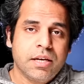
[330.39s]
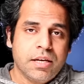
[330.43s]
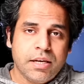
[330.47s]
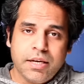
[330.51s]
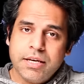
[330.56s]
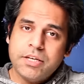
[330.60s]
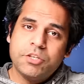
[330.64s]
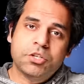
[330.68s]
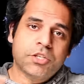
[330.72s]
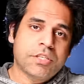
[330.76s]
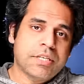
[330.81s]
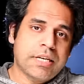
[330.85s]

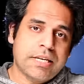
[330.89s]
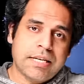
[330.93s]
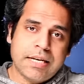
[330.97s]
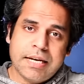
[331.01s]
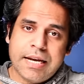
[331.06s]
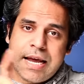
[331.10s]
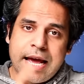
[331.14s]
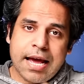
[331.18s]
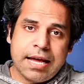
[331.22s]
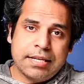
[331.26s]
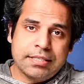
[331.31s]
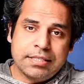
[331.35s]
Each
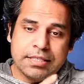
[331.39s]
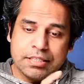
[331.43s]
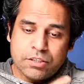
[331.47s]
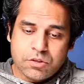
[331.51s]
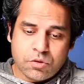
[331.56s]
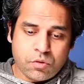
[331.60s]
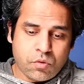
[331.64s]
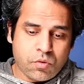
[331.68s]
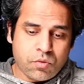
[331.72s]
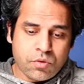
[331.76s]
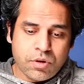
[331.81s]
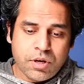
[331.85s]
ascendant has
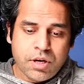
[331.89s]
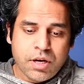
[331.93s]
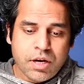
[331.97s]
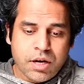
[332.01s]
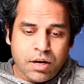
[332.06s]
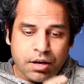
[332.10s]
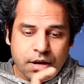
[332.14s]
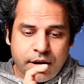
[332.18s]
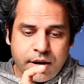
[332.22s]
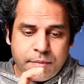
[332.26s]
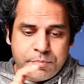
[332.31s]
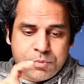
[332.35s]
its own
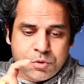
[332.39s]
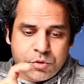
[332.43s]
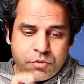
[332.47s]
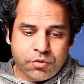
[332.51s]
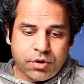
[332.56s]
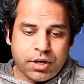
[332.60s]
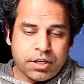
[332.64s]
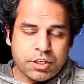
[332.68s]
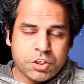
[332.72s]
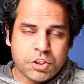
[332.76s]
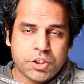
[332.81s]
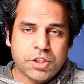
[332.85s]

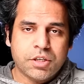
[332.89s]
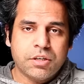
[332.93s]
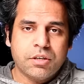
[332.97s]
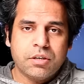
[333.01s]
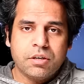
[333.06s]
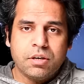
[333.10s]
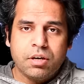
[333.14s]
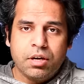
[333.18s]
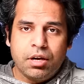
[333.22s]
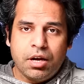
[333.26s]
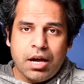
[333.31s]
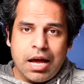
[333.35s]
obstruction
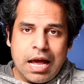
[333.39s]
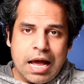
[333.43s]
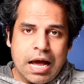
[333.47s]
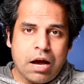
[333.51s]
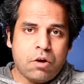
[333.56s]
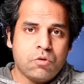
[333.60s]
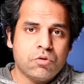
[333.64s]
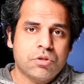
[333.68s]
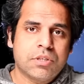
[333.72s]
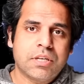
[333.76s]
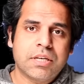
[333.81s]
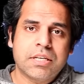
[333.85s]

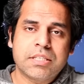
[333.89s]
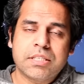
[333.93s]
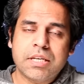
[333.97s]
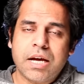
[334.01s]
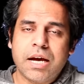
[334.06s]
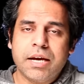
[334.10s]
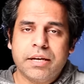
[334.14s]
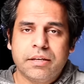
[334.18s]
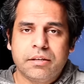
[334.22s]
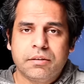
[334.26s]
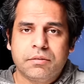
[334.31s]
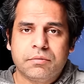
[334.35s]
house and a
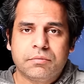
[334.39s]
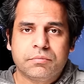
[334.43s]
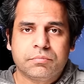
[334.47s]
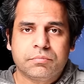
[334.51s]
sign.